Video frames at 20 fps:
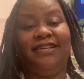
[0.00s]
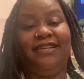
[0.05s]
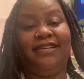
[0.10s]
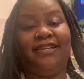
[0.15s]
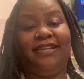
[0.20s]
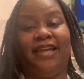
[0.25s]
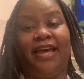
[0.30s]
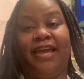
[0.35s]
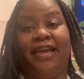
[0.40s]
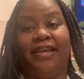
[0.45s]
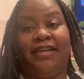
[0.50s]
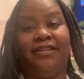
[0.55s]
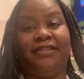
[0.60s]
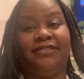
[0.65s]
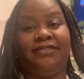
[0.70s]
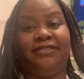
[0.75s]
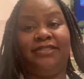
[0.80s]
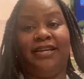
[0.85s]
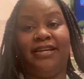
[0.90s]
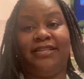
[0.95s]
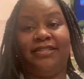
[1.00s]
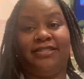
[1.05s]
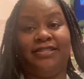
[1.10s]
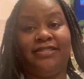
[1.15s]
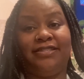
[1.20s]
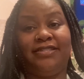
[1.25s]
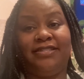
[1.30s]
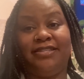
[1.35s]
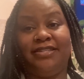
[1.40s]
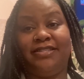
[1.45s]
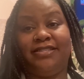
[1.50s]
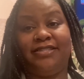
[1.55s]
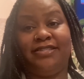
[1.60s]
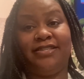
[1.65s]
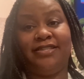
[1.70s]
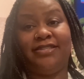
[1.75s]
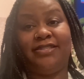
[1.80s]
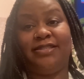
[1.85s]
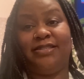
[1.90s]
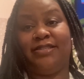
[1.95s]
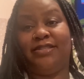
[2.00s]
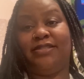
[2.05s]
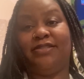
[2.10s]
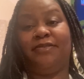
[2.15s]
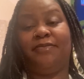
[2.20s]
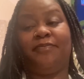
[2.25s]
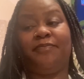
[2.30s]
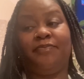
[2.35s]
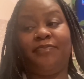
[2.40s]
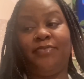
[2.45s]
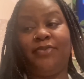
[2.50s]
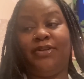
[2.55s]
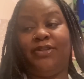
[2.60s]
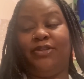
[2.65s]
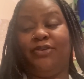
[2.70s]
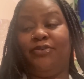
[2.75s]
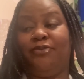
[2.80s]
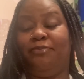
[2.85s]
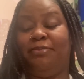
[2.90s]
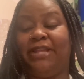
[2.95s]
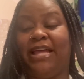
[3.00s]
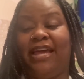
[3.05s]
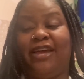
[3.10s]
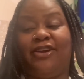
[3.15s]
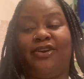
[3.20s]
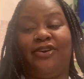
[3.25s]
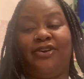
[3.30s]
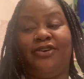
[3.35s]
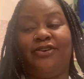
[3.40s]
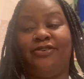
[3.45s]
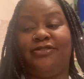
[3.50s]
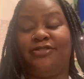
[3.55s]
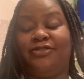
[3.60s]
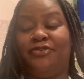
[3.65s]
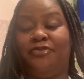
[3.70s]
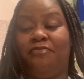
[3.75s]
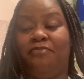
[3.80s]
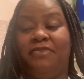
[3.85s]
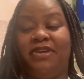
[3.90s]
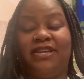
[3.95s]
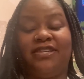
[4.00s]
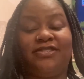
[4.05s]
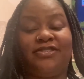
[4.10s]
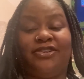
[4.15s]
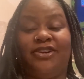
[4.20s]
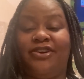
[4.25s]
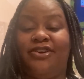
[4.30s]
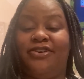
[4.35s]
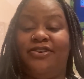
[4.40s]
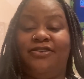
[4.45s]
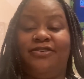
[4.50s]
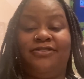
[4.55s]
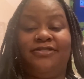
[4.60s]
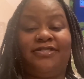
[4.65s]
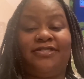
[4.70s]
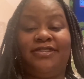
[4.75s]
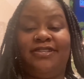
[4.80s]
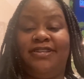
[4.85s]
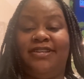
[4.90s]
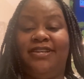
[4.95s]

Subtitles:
Like, that this is little black girls, little mixed girls.